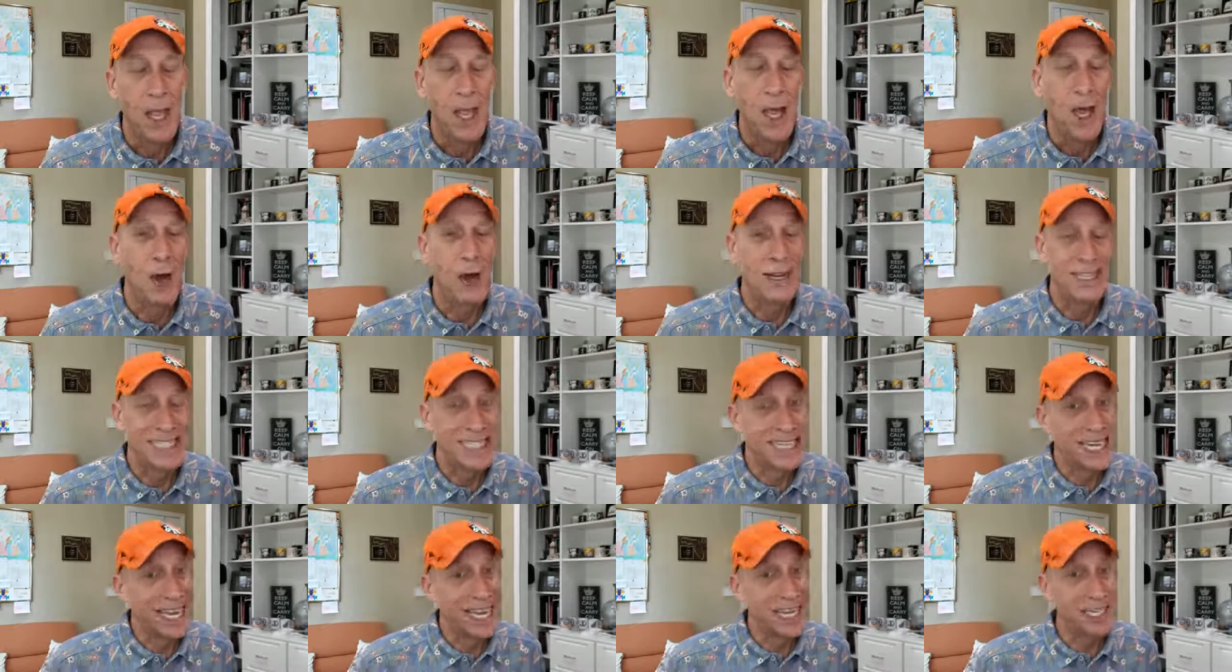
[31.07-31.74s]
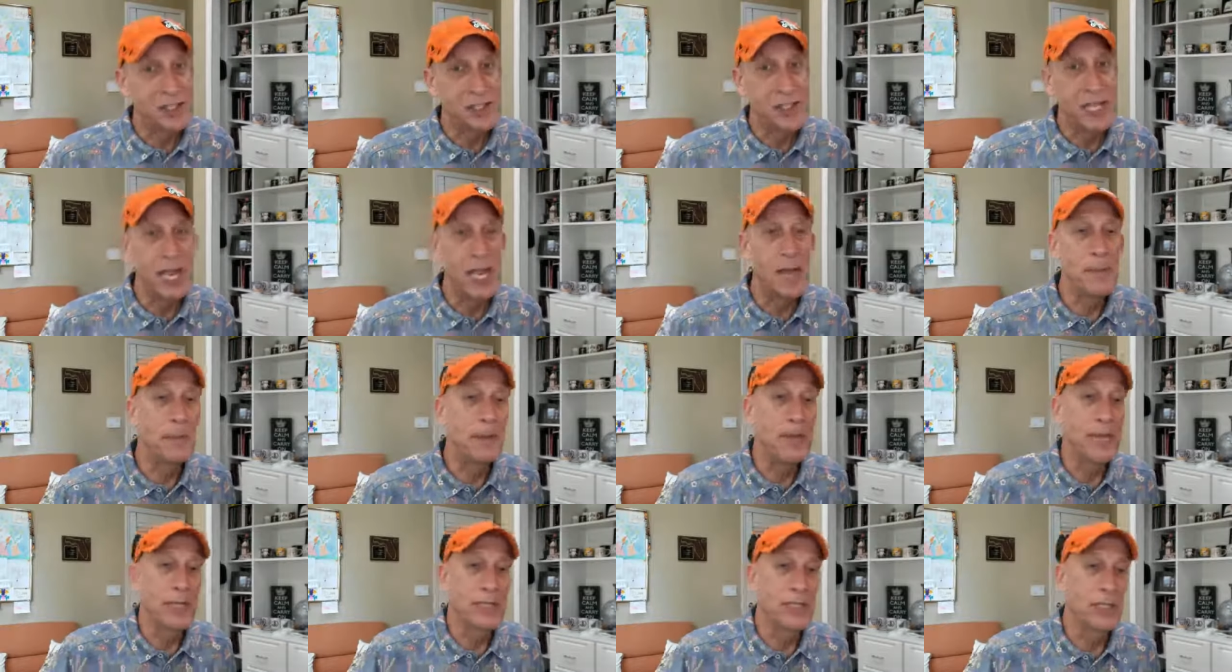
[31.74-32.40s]
All right, today's
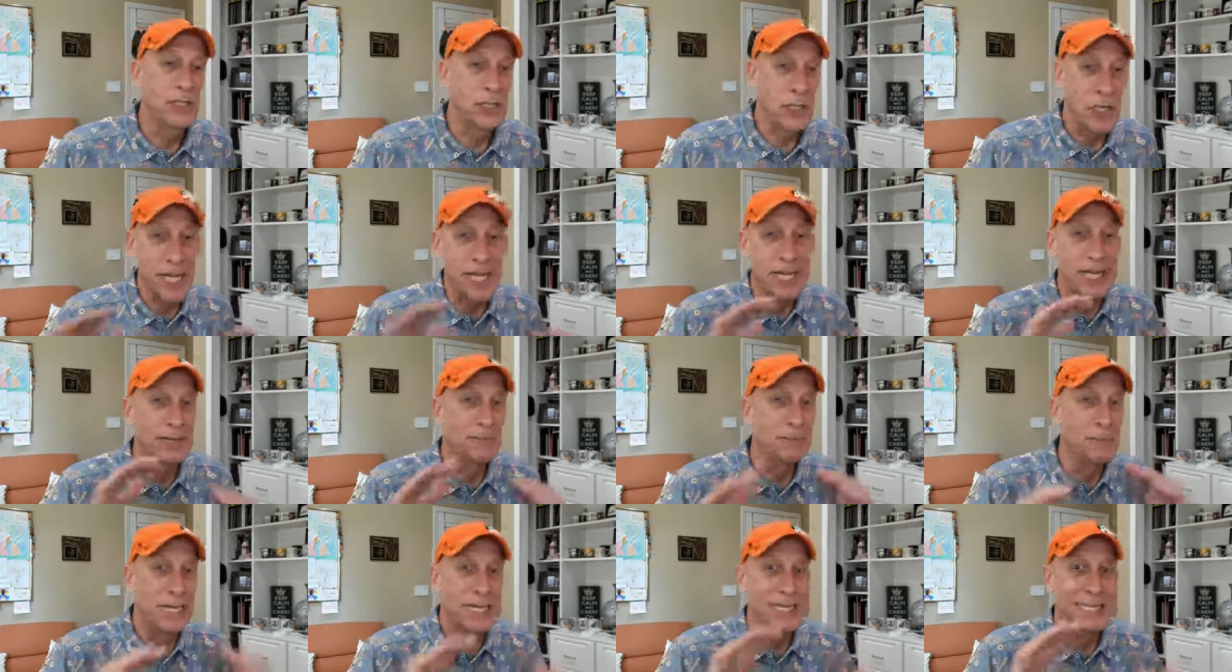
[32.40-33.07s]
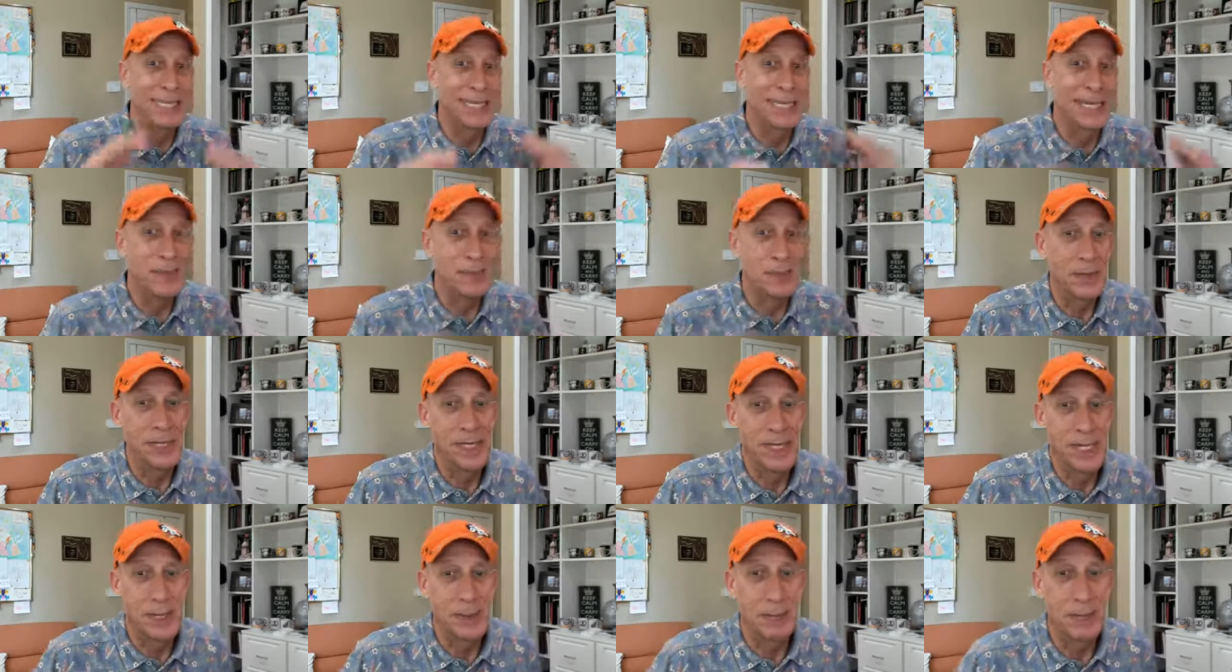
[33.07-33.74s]
topic, to try to mix it up a
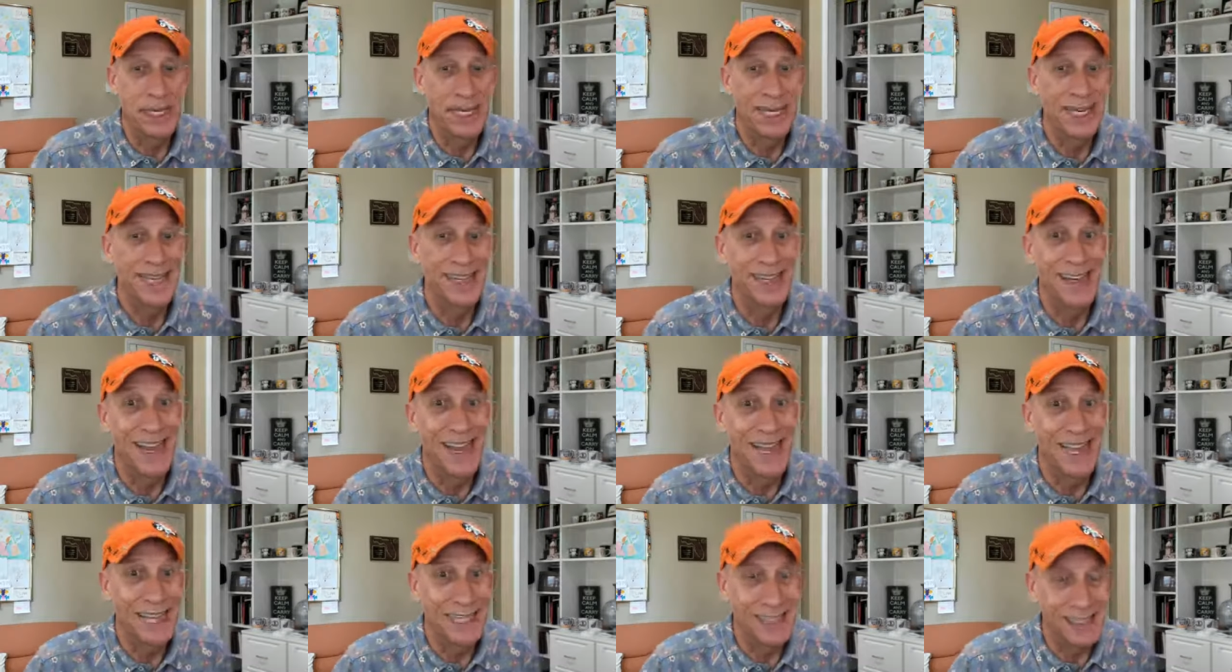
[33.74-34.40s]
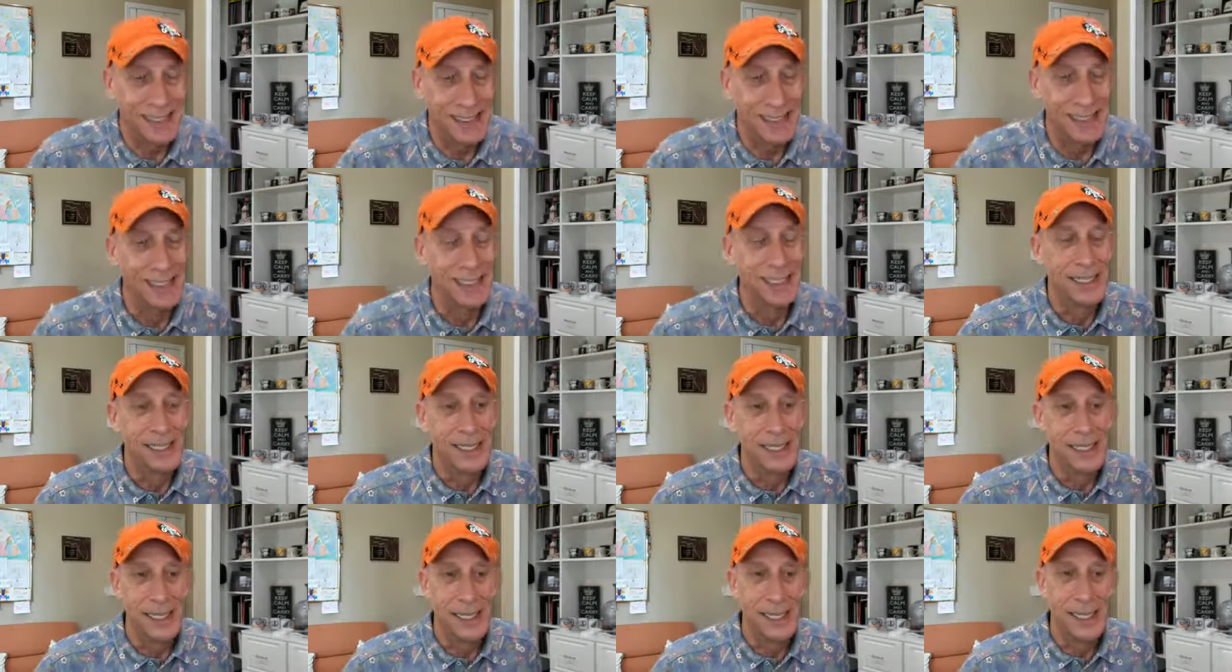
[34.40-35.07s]
little bit and lighten
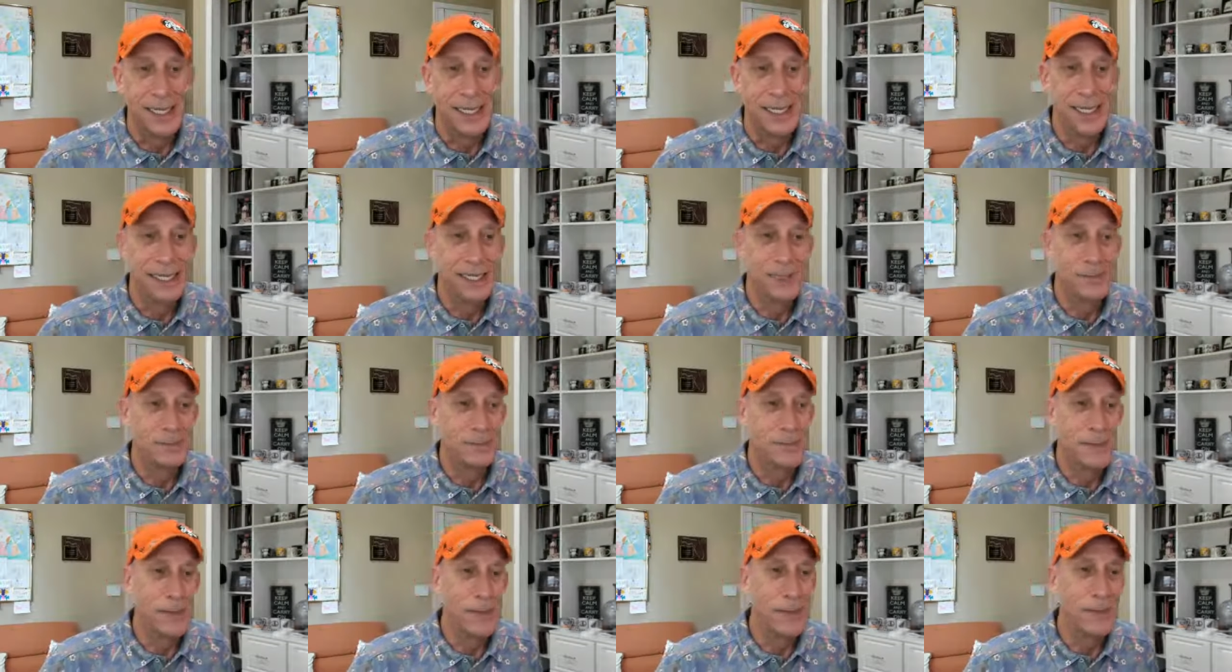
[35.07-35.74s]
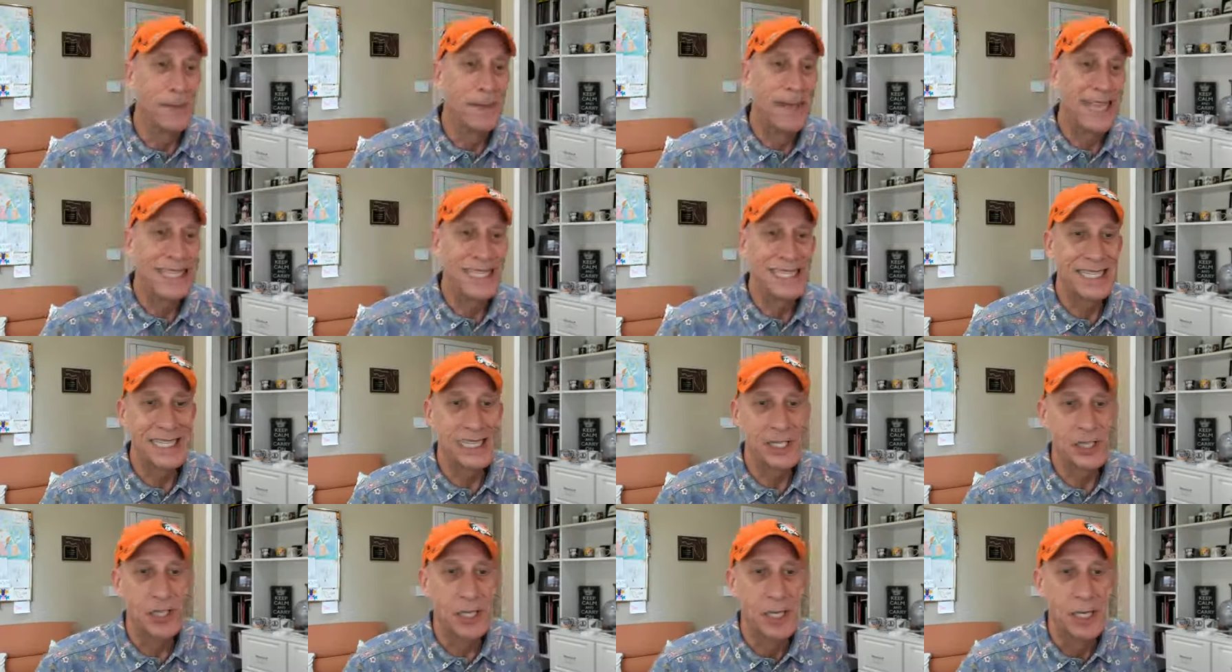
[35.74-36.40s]
the
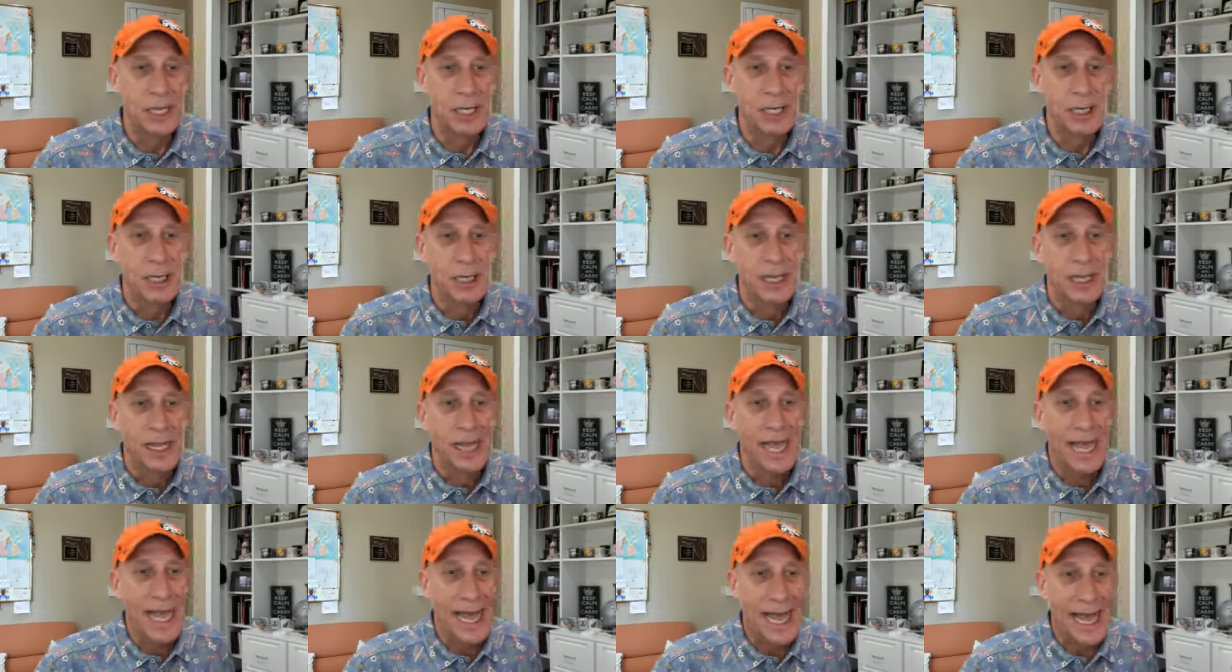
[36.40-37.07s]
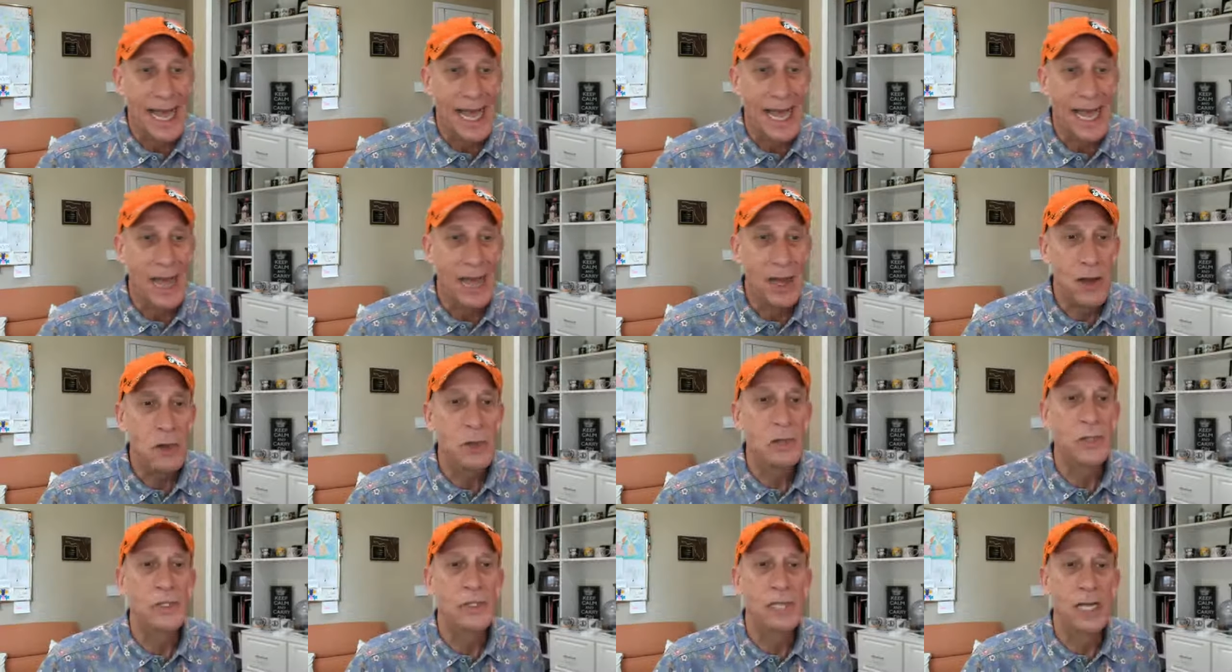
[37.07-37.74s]
message:
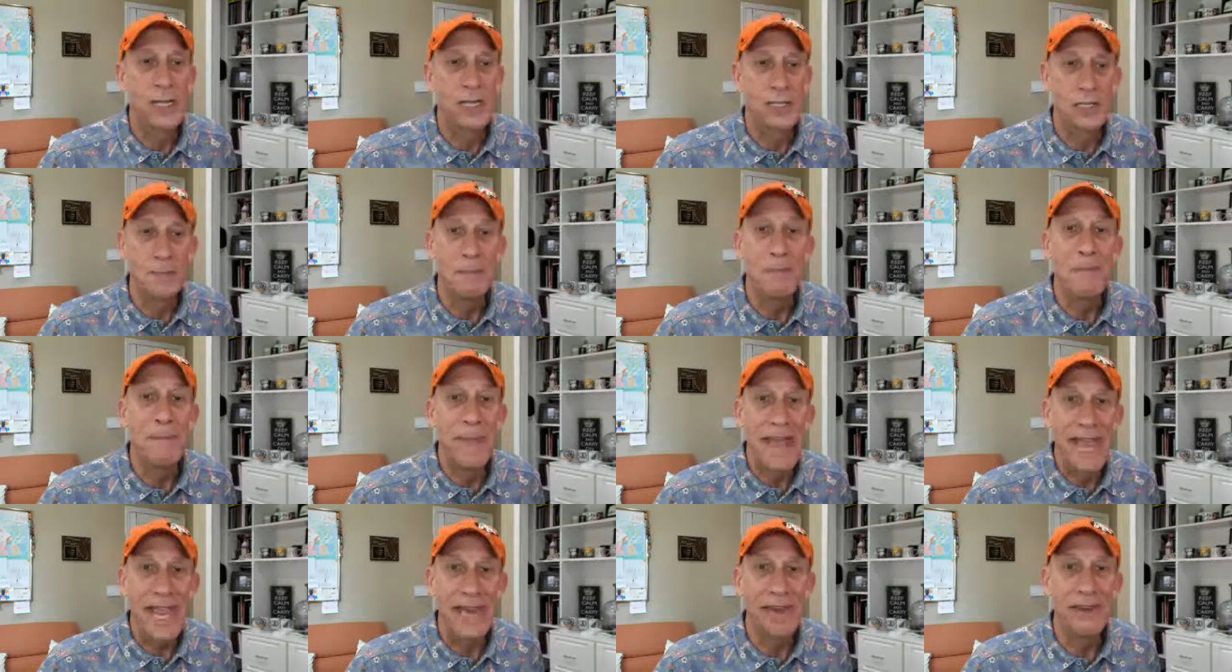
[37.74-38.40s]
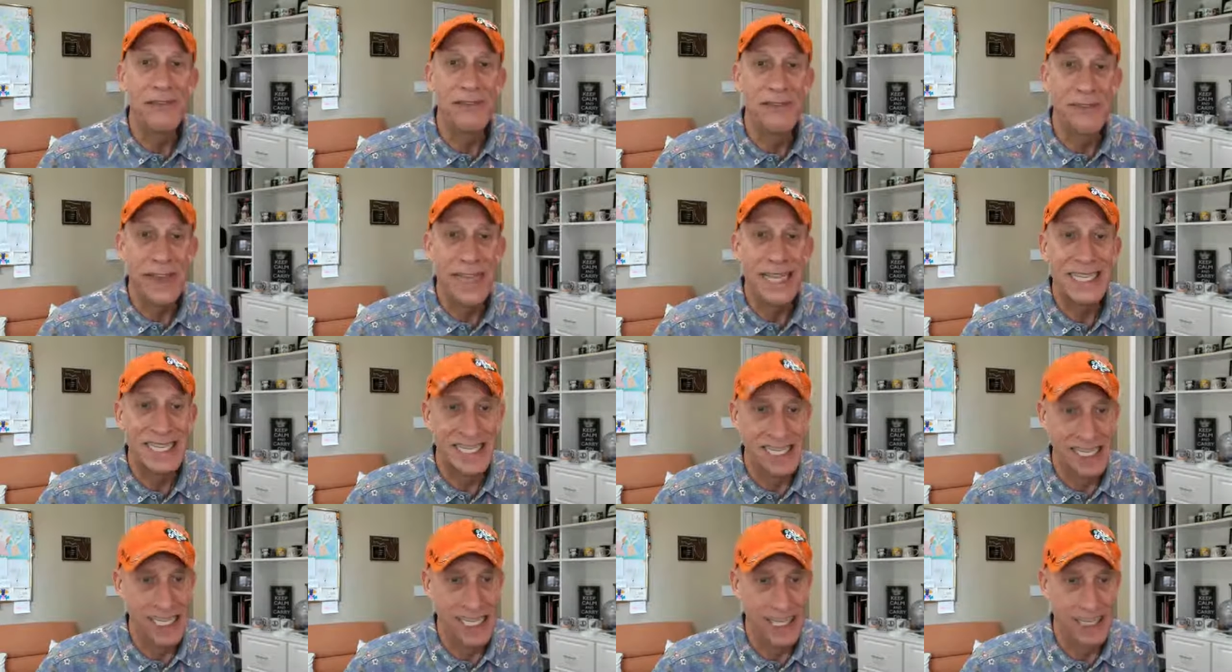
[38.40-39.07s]
how does
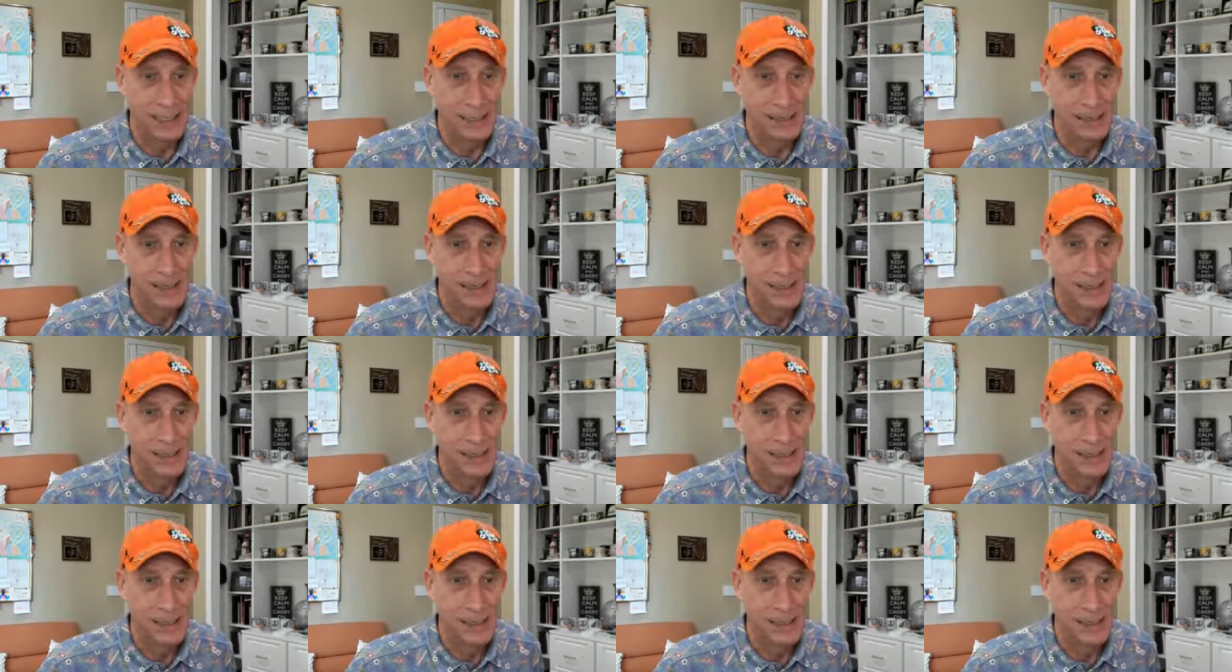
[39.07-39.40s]
manifesting